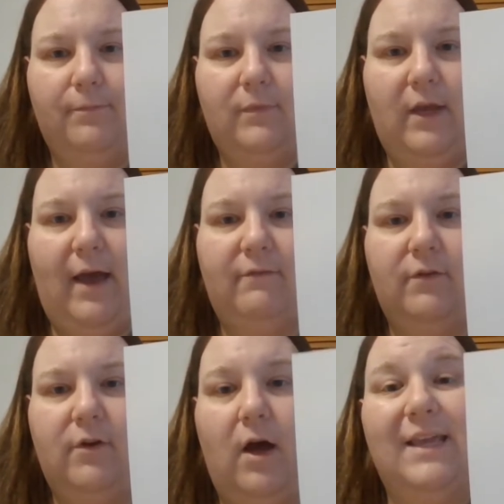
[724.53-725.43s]
They have
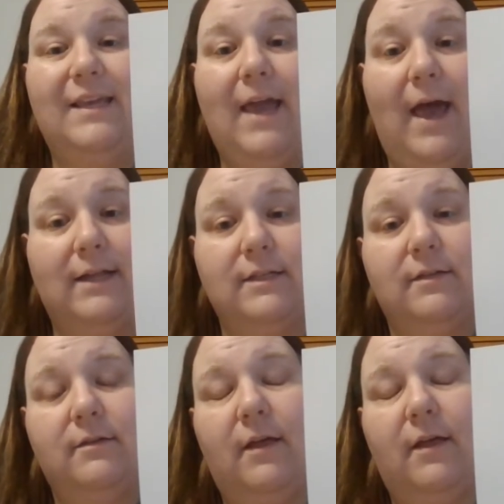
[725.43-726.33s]
not yet,
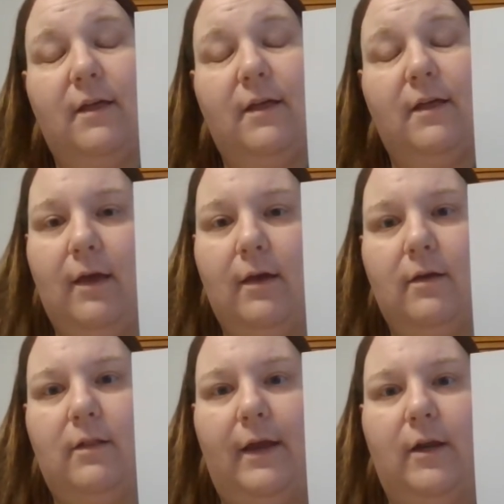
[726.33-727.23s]
now they may
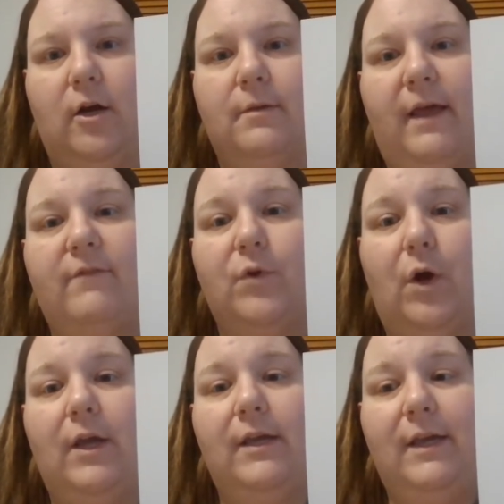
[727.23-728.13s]
later, they have
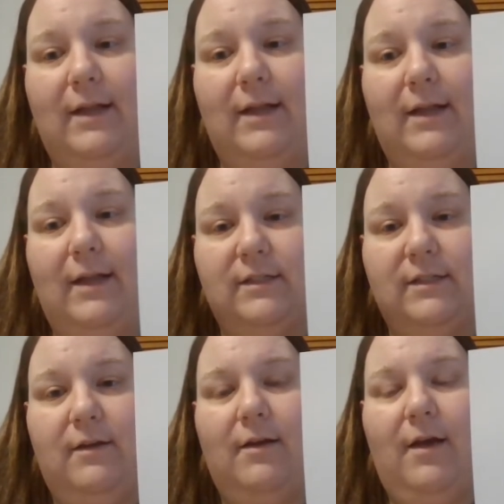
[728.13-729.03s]
not yet
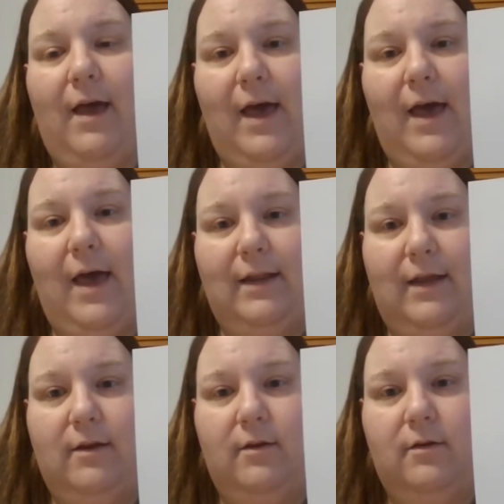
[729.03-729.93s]

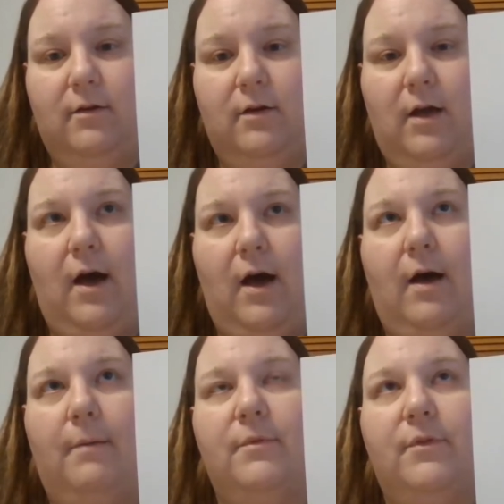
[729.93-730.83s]
added
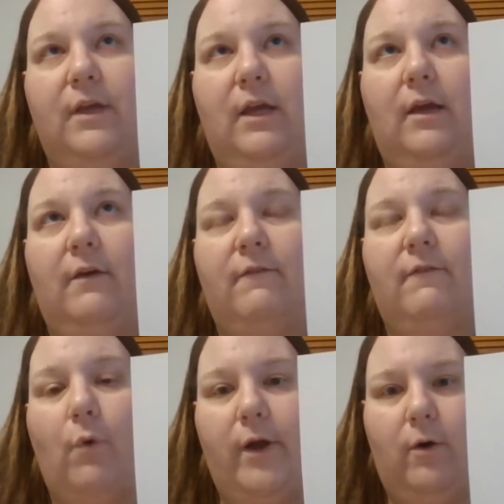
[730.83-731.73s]
the
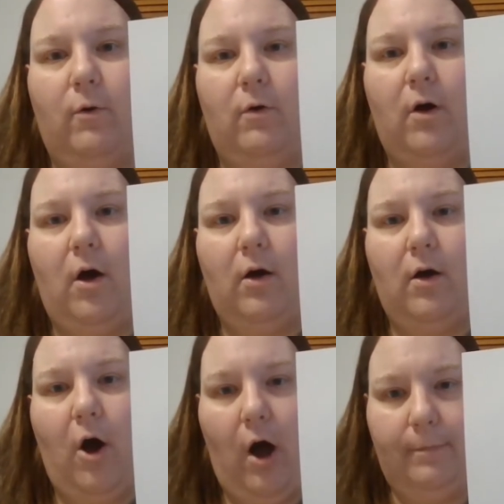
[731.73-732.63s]
foil
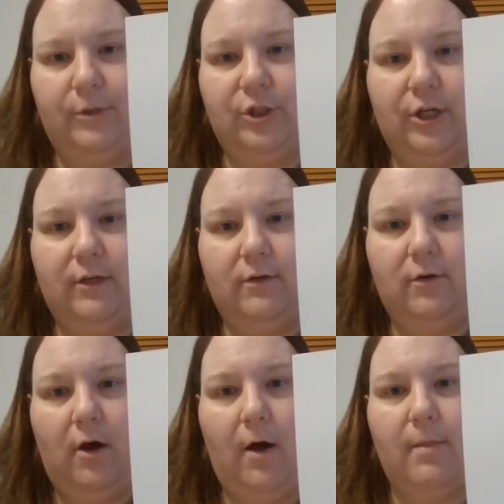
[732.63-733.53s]
option
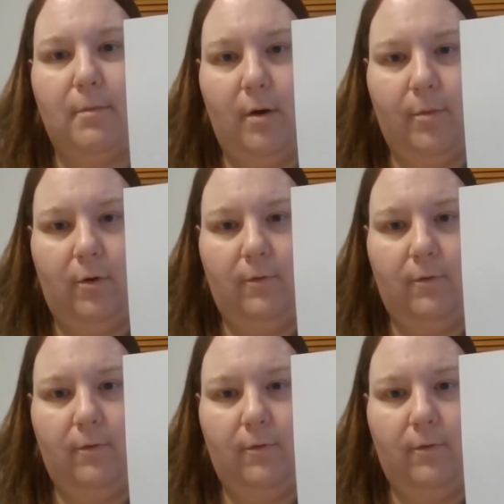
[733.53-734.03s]
on the mobile.